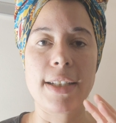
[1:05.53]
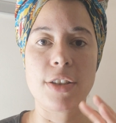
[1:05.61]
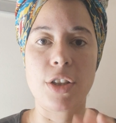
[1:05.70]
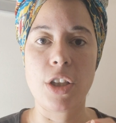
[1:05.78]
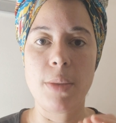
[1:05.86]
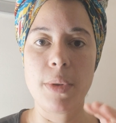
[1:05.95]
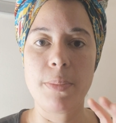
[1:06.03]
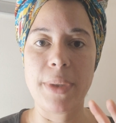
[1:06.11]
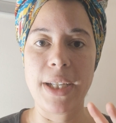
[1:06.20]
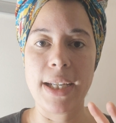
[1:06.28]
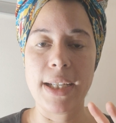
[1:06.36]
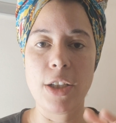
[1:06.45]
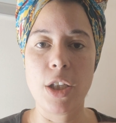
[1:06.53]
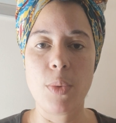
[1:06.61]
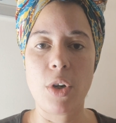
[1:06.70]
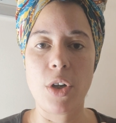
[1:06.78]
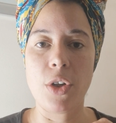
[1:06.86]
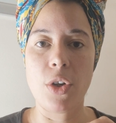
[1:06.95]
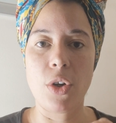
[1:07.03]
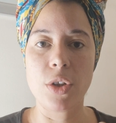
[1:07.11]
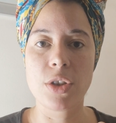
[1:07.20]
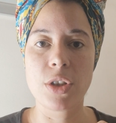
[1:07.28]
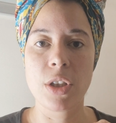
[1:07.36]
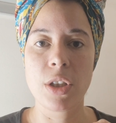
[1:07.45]
as a human being, you
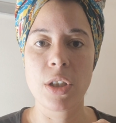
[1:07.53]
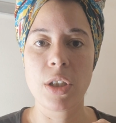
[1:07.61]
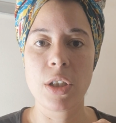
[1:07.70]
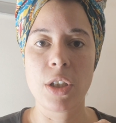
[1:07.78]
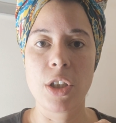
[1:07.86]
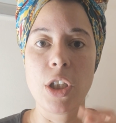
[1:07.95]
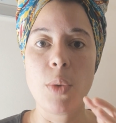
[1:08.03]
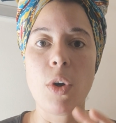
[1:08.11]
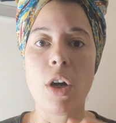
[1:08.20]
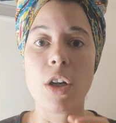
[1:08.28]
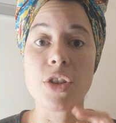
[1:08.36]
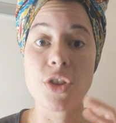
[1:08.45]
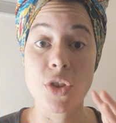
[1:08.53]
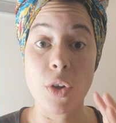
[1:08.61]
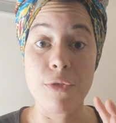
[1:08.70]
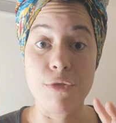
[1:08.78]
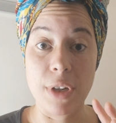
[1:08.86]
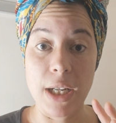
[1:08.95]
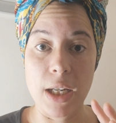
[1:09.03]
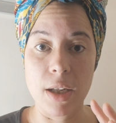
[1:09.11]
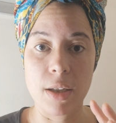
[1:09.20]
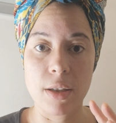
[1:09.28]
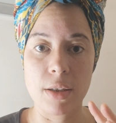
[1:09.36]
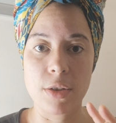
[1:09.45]
are sovereign.
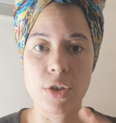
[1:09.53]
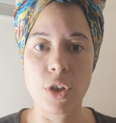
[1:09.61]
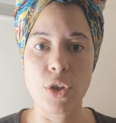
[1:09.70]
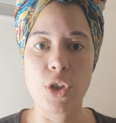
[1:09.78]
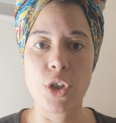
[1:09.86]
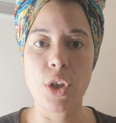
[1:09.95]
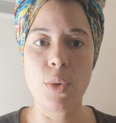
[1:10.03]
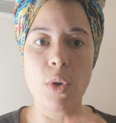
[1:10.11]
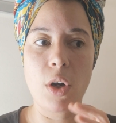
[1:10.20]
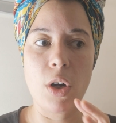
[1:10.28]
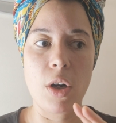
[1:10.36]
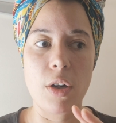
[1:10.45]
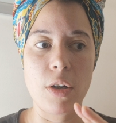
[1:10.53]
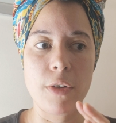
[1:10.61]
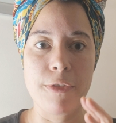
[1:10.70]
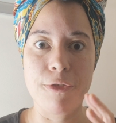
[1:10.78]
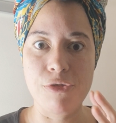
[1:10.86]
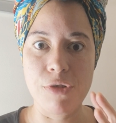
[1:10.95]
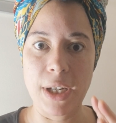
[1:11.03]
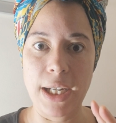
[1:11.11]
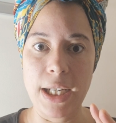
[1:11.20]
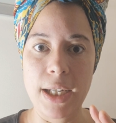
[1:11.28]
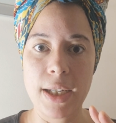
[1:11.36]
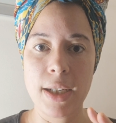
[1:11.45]
So you are
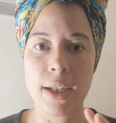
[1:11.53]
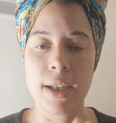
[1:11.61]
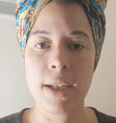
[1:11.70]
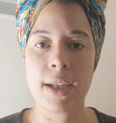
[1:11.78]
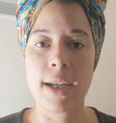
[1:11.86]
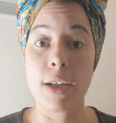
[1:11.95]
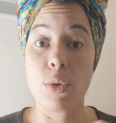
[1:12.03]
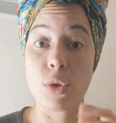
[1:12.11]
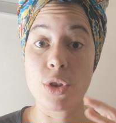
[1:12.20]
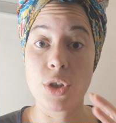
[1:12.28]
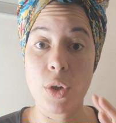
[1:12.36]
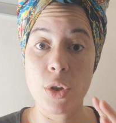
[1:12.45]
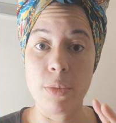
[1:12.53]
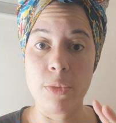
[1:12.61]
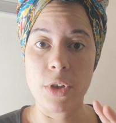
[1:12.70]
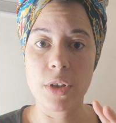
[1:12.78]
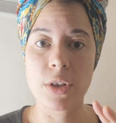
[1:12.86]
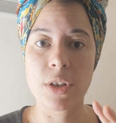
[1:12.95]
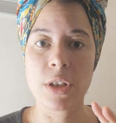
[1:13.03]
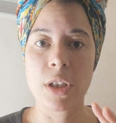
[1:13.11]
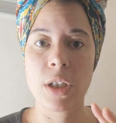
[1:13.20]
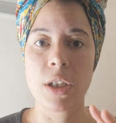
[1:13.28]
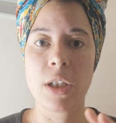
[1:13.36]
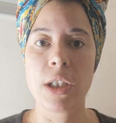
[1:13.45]
free and autonomous
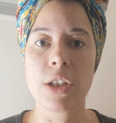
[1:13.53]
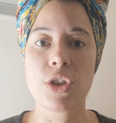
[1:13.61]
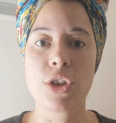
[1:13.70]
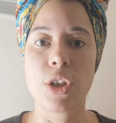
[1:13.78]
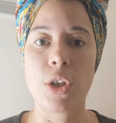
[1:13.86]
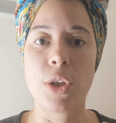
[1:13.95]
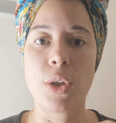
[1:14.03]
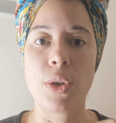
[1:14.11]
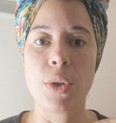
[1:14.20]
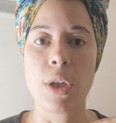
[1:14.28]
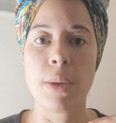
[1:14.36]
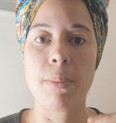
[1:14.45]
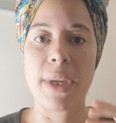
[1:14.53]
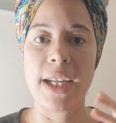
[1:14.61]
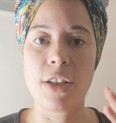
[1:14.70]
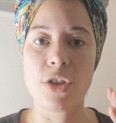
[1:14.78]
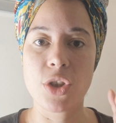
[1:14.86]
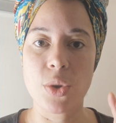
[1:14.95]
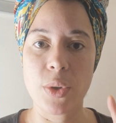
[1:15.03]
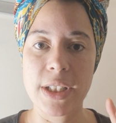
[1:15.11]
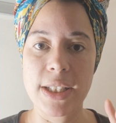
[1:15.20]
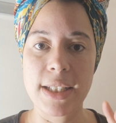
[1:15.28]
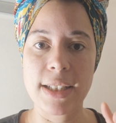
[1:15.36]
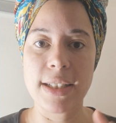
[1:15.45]
to make
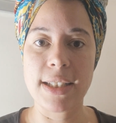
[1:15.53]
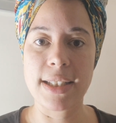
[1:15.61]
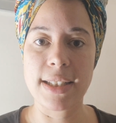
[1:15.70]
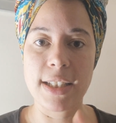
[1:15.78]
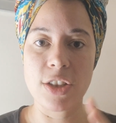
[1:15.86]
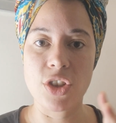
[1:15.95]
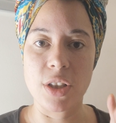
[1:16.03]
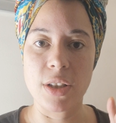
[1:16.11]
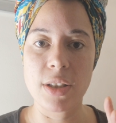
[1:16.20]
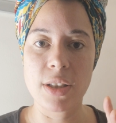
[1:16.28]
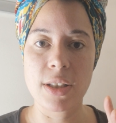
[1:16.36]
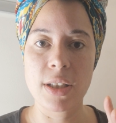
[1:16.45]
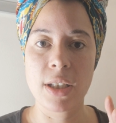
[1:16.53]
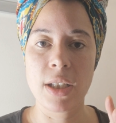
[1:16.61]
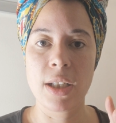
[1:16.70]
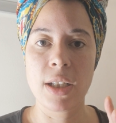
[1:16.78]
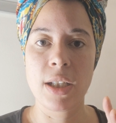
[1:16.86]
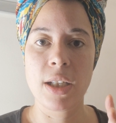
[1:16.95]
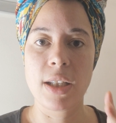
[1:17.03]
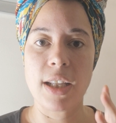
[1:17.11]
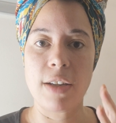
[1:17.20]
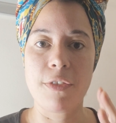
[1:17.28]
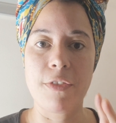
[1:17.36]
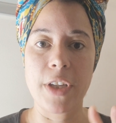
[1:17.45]
choices and decisions
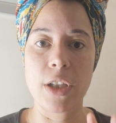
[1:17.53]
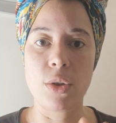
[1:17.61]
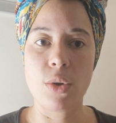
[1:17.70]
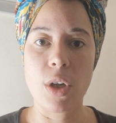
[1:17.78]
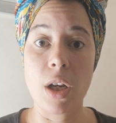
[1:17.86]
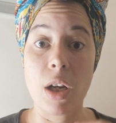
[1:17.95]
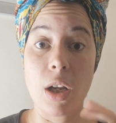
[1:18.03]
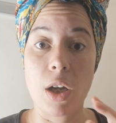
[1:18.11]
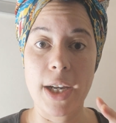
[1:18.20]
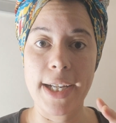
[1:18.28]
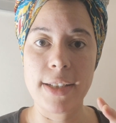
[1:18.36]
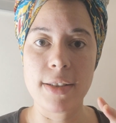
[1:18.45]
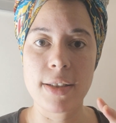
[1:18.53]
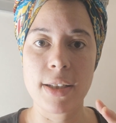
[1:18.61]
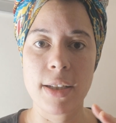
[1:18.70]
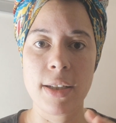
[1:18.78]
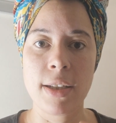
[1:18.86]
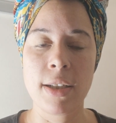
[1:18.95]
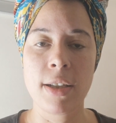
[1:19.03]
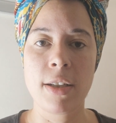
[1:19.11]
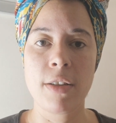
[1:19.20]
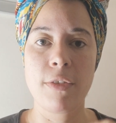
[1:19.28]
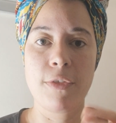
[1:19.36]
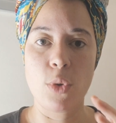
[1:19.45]
that feel aligned
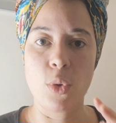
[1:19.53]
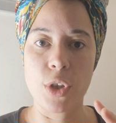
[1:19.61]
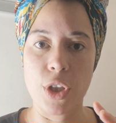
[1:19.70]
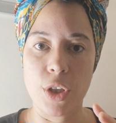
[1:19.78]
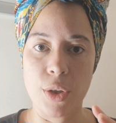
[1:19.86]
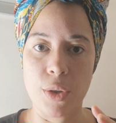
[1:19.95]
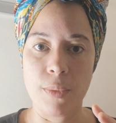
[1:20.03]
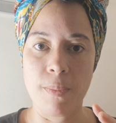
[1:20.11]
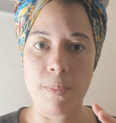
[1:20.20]
for you